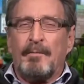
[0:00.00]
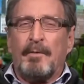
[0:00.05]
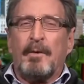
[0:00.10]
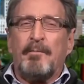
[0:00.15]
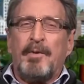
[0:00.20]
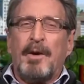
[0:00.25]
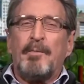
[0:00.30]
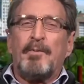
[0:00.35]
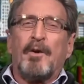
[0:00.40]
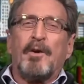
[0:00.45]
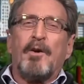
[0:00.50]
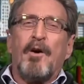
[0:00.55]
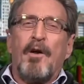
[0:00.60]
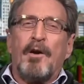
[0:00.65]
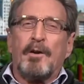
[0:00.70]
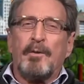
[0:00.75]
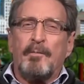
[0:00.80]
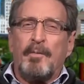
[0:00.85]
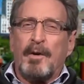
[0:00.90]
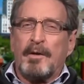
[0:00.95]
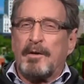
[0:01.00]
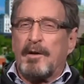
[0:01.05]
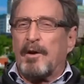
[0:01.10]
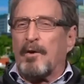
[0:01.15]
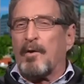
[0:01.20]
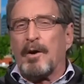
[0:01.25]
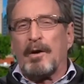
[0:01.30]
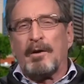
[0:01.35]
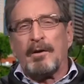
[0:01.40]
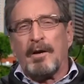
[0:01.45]
People are calling
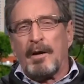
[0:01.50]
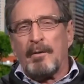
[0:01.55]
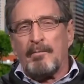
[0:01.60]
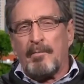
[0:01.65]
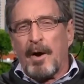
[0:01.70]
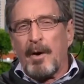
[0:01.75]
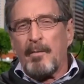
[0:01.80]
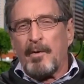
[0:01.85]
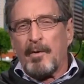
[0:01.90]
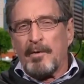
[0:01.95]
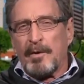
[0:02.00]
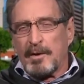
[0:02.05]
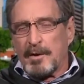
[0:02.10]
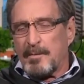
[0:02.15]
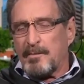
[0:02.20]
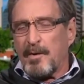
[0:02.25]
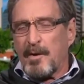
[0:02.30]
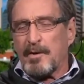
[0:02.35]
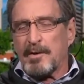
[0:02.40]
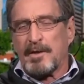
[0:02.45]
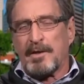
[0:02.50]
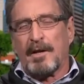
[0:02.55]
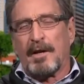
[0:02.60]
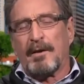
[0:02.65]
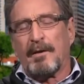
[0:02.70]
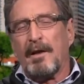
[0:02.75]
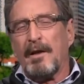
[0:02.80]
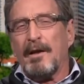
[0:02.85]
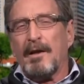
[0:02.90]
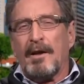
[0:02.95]
Bitcoin a bubble that's
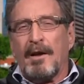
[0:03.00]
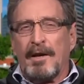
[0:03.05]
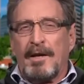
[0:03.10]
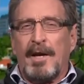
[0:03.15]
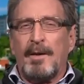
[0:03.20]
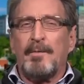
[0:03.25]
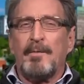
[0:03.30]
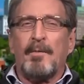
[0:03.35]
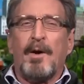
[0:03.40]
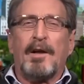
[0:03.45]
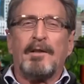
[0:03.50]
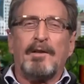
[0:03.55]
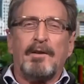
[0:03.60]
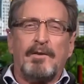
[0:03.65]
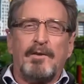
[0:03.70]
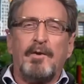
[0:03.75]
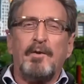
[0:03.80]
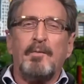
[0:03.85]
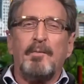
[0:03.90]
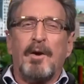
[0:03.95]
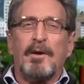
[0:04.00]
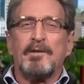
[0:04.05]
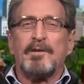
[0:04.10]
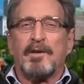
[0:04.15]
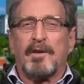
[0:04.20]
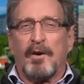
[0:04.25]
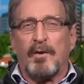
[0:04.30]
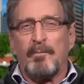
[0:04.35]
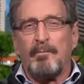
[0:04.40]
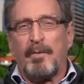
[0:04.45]
bursting. Now, keep in mind that 2 months
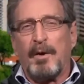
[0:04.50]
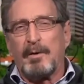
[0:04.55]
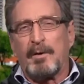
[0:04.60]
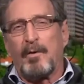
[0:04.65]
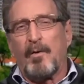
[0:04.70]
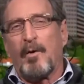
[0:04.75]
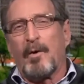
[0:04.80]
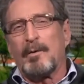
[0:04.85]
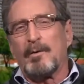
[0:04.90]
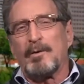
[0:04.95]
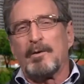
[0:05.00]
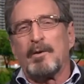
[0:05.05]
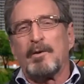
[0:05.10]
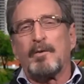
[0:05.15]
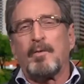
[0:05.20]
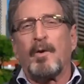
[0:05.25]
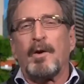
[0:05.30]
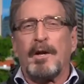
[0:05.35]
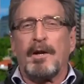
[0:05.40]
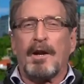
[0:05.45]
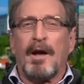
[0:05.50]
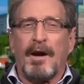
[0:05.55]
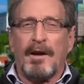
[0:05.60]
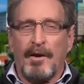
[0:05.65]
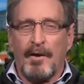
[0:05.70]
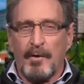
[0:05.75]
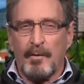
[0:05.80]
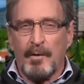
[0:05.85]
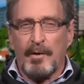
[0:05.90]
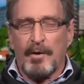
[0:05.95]
ago, Bitcoin was at
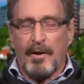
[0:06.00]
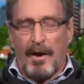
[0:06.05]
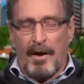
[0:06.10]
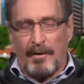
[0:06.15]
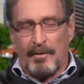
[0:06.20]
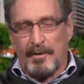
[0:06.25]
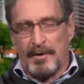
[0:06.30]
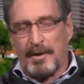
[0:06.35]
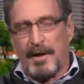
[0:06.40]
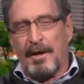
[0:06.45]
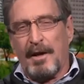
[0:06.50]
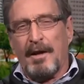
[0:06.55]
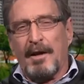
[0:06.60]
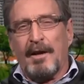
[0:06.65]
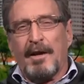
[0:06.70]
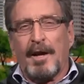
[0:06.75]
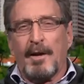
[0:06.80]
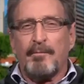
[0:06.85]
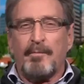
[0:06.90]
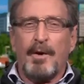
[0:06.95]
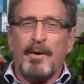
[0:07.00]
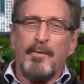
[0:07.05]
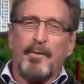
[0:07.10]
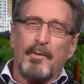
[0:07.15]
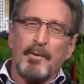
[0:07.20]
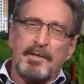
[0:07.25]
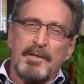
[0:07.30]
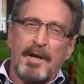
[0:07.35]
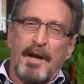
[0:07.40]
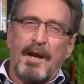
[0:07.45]
$2,900, and people were
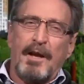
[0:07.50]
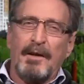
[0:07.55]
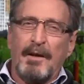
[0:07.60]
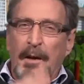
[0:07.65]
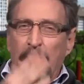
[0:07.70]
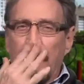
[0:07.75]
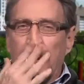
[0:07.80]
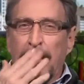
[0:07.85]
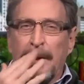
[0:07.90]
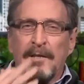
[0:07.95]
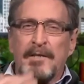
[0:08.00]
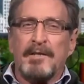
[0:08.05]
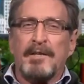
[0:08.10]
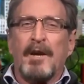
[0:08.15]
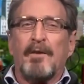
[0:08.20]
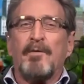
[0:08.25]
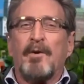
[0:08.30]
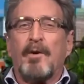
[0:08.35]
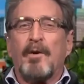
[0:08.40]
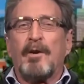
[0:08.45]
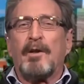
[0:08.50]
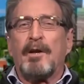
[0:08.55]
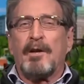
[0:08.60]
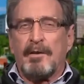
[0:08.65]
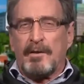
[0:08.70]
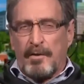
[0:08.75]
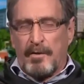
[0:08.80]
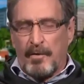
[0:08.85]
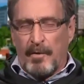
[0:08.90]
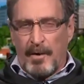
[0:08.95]
saying it's never going to hit
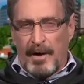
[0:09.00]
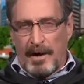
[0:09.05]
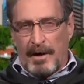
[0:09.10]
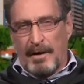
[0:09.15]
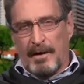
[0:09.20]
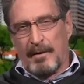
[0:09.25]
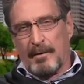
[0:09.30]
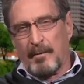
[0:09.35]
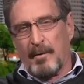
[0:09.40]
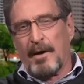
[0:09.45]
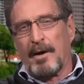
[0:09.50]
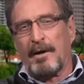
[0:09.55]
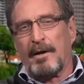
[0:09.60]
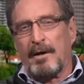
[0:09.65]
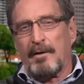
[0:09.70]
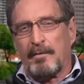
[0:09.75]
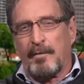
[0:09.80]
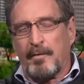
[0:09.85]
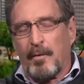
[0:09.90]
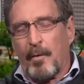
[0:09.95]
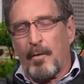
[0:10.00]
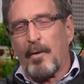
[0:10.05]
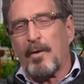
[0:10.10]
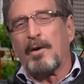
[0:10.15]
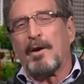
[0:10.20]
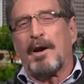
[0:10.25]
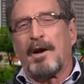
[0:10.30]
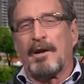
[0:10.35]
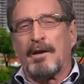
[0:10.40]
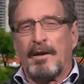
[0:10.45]
3. Well, it hit 4
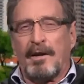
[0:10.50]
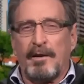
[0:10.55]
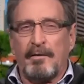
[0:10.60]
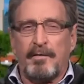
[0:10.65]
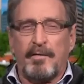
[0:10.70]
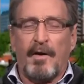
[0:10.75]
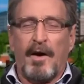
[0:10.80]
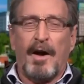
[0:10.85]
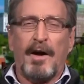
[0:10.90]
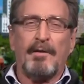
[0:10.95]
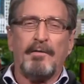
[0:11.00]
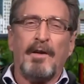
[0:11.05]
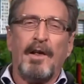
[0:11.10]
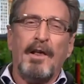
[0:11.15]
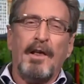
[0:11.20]
and it hit 5.